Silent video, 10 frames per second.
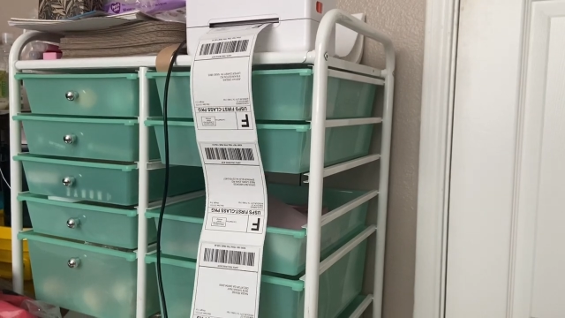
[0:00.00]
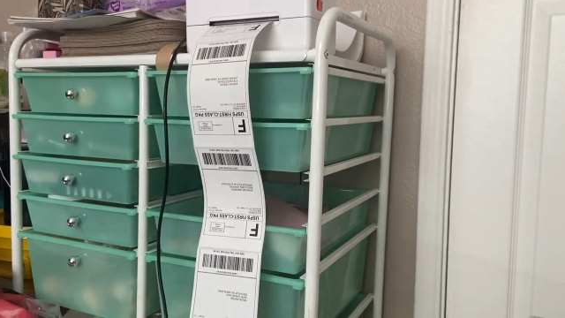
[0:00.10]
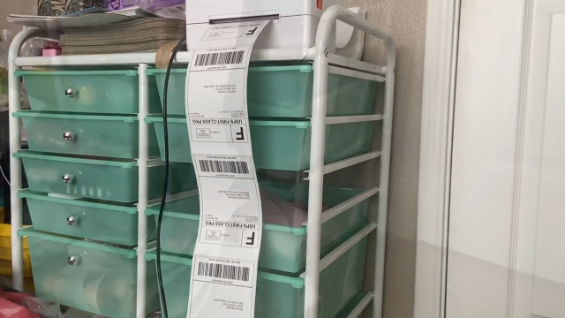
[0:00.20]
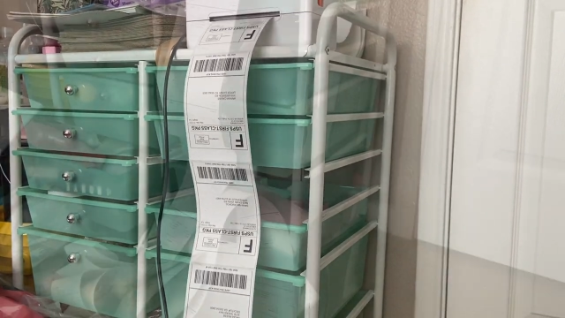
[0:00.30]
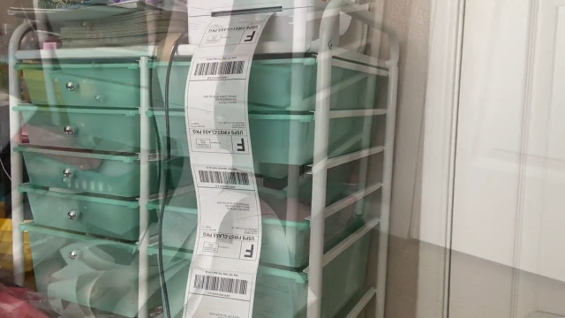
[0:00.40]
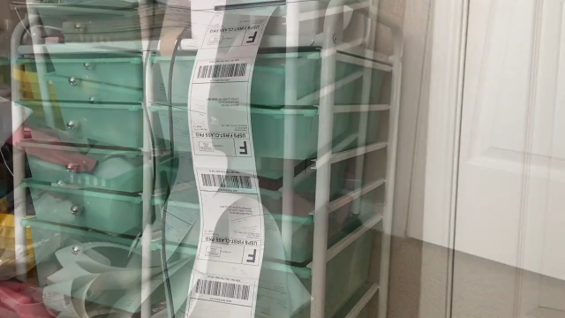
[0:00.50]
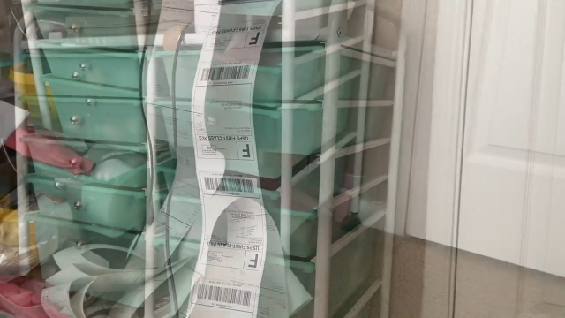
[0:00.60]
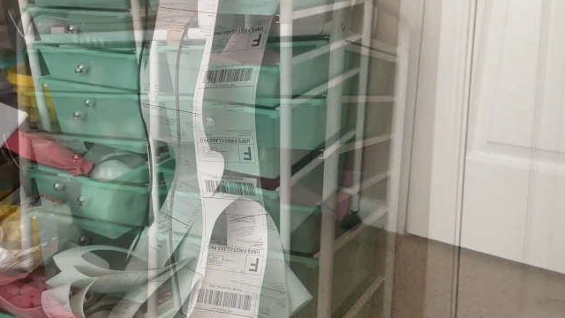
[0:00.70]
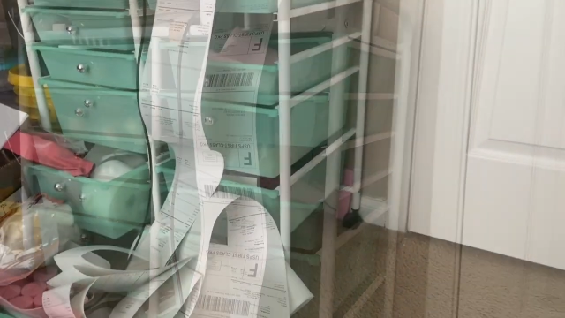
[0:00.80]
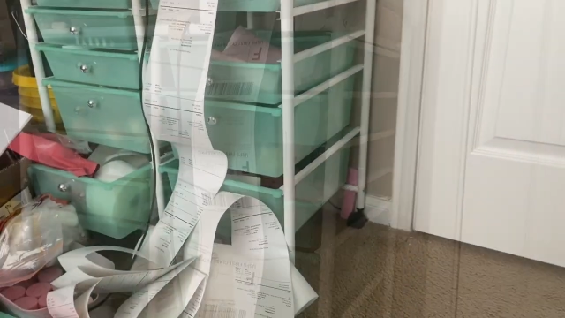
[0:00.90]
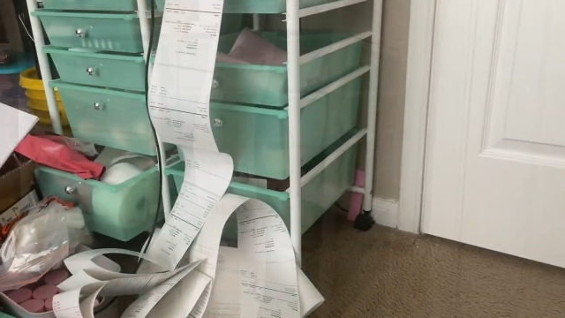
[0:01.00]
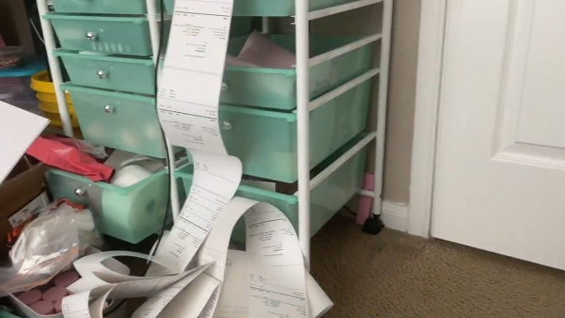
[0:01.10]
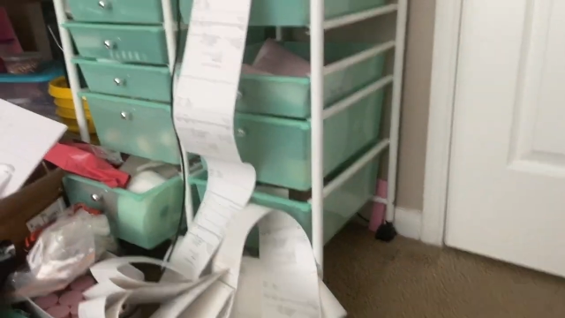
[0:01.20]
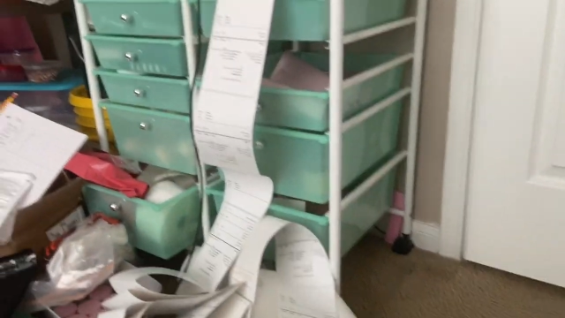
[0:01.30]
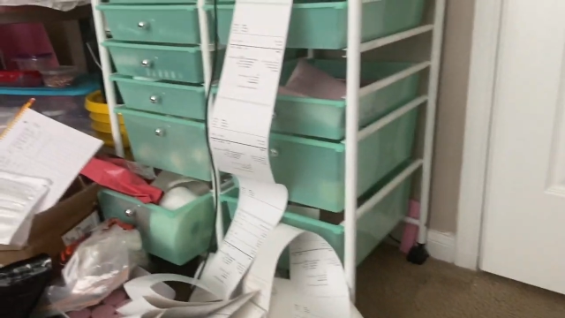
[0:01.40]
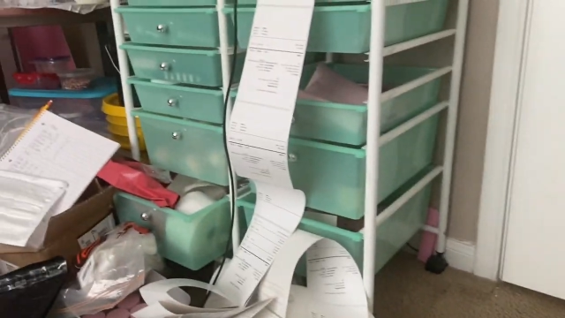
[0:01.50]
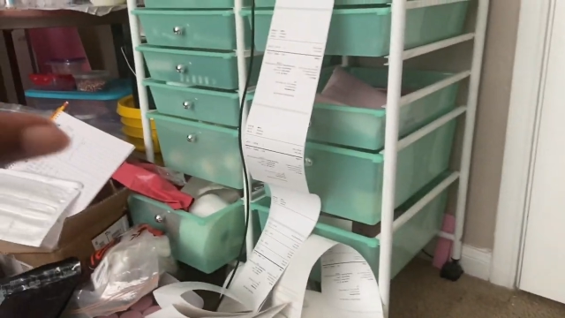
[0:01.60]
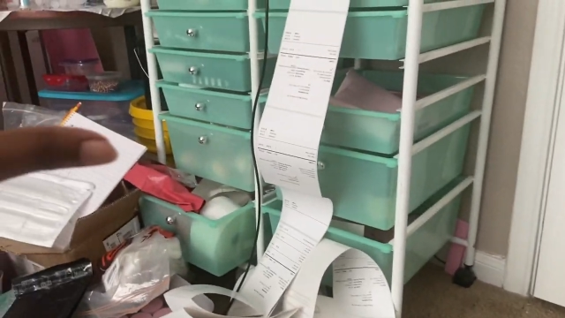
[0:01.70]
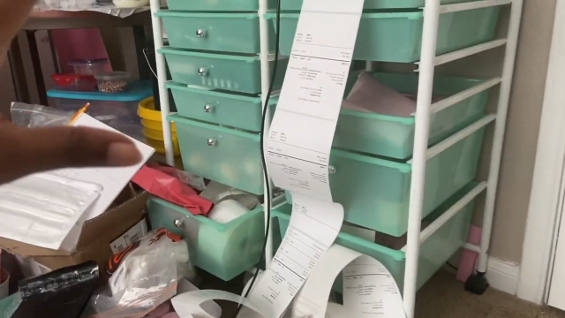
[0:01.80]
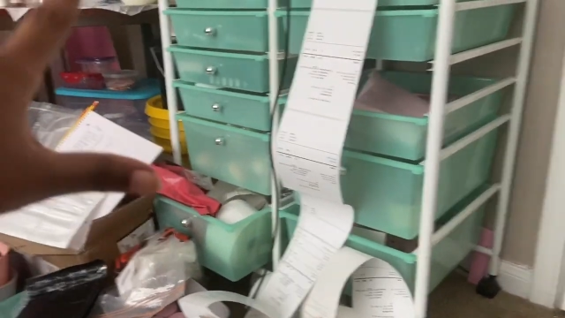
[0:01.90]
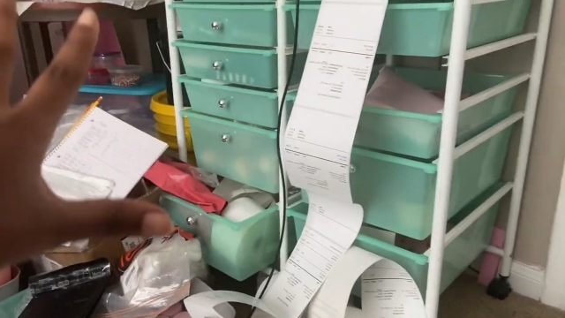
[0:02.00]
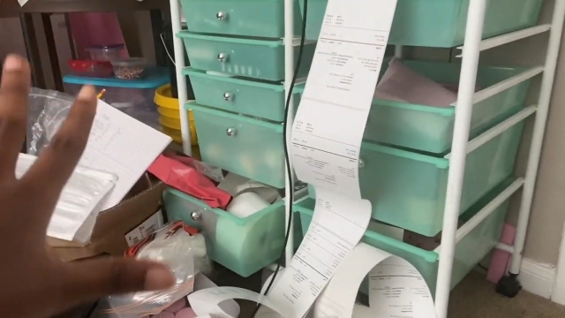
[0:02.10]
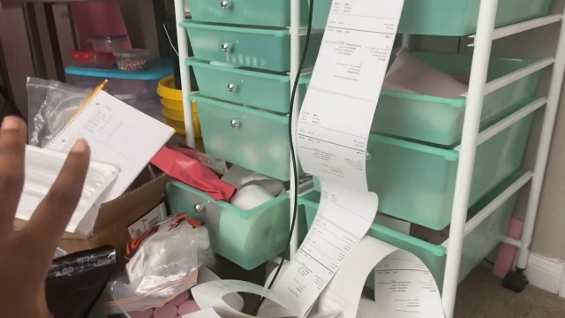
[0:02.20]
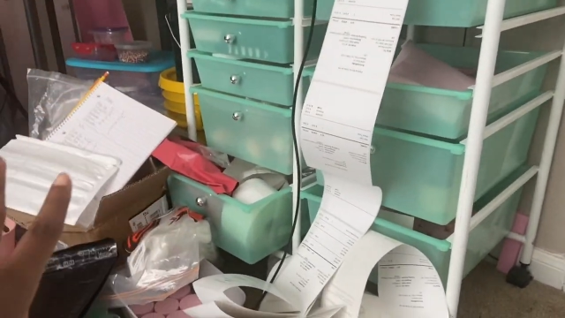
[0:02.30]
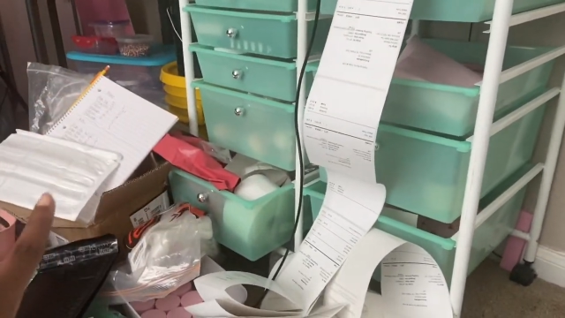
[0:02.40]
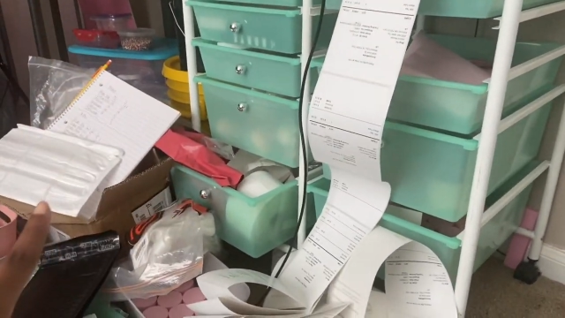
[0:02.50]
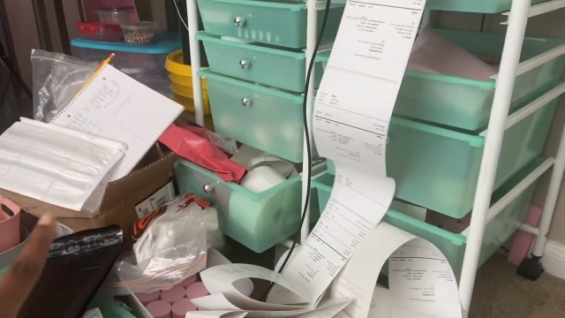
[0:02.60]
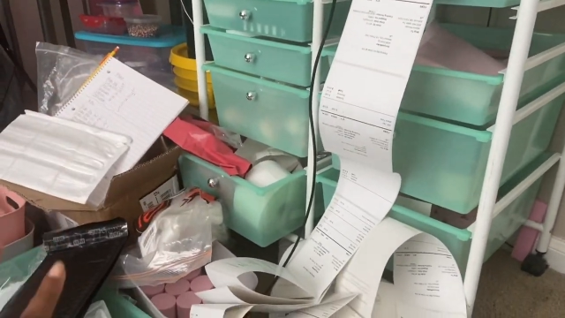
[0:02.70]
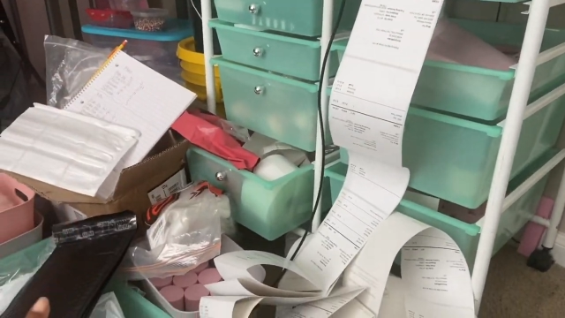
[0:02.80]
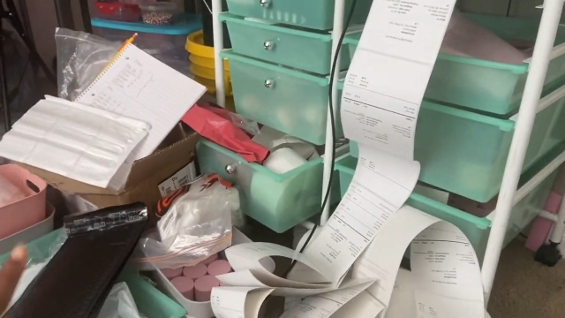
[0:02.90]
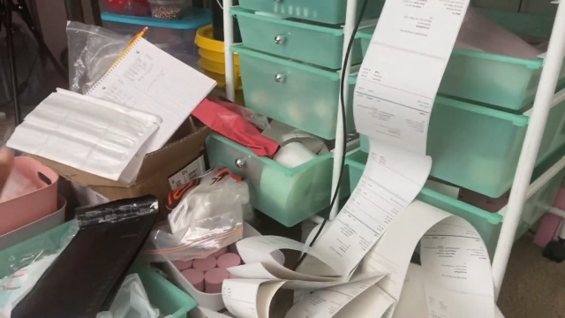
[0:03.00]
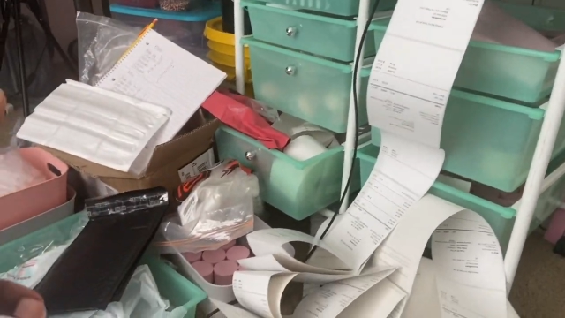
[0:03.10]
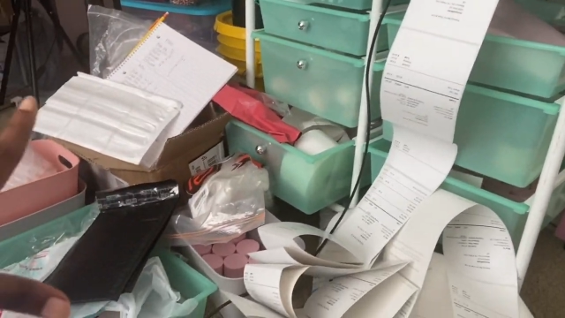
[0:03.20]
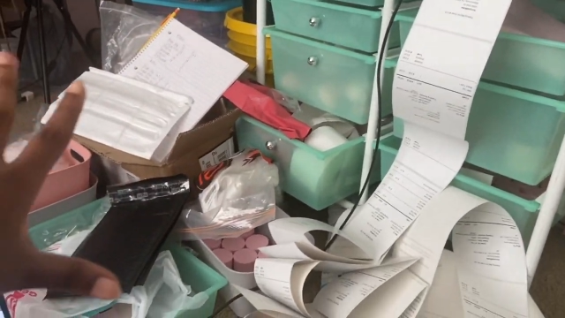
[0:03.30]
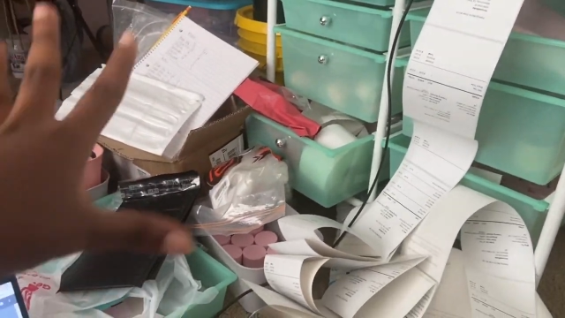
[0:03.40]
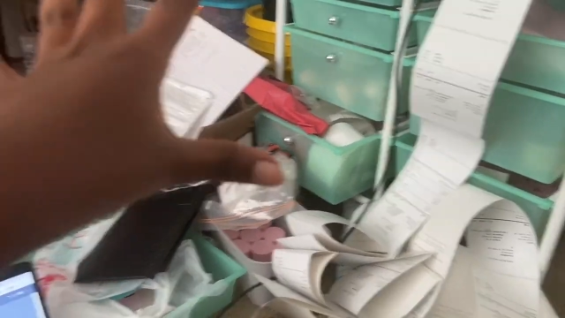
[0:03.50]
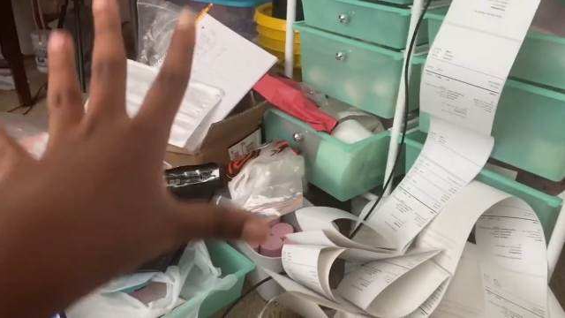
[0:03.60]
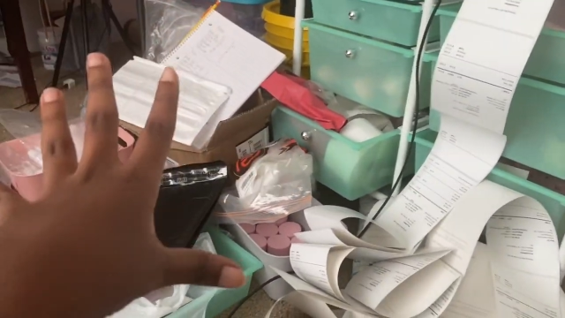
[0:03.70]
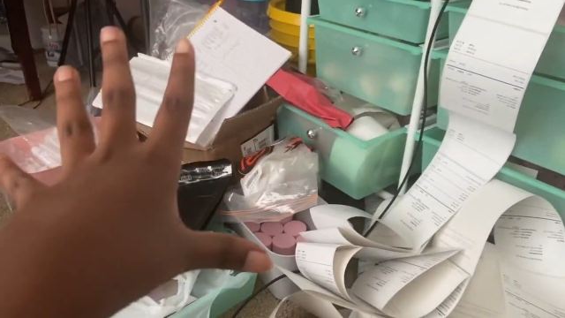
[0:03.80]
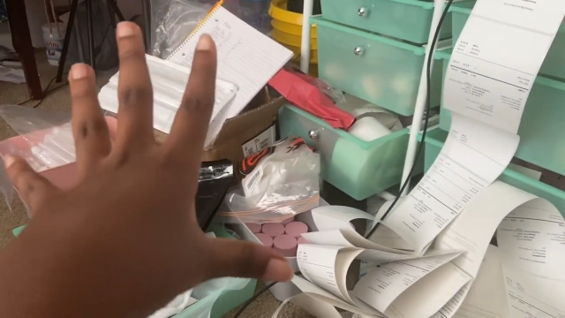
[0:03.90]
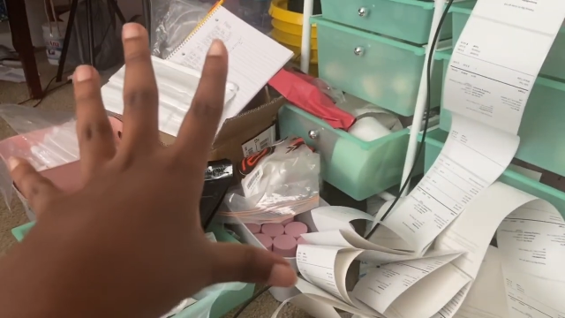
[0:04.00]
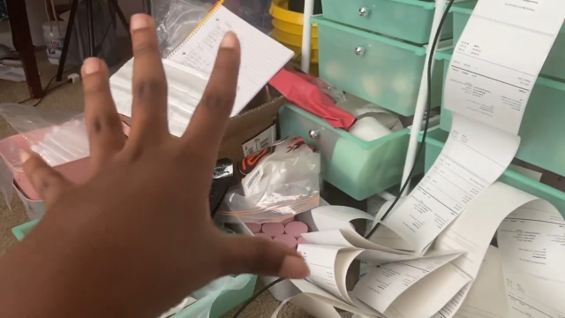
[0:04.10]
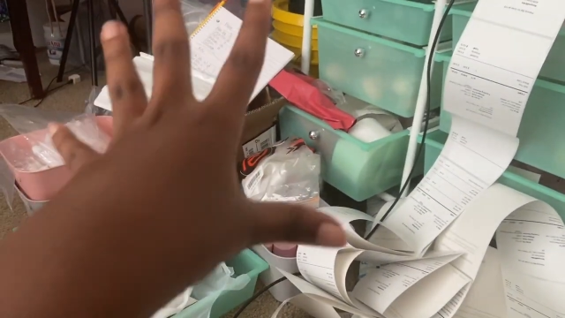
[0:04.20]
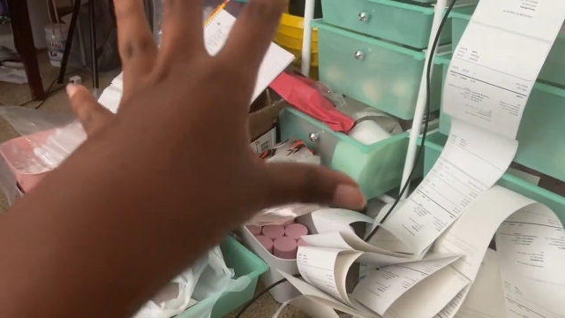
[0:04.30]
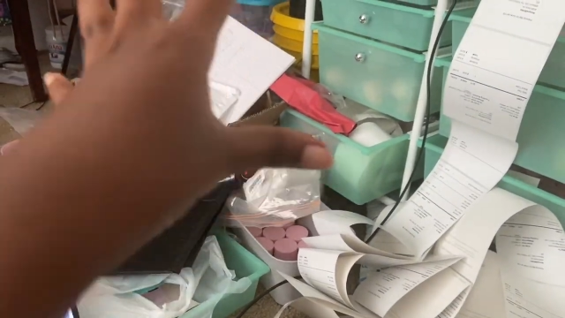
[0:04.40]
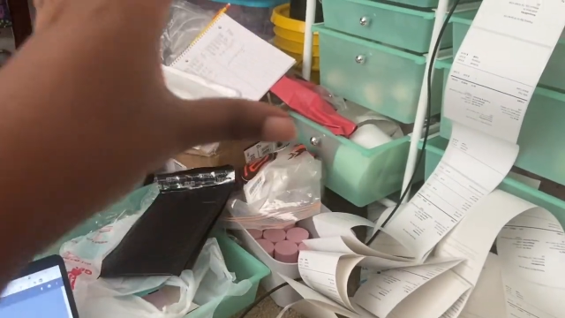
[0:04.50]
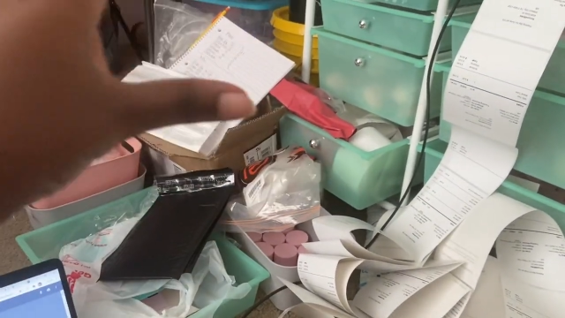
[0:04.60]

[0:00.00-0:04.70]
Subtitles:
No face is visible, so there are no lips to read.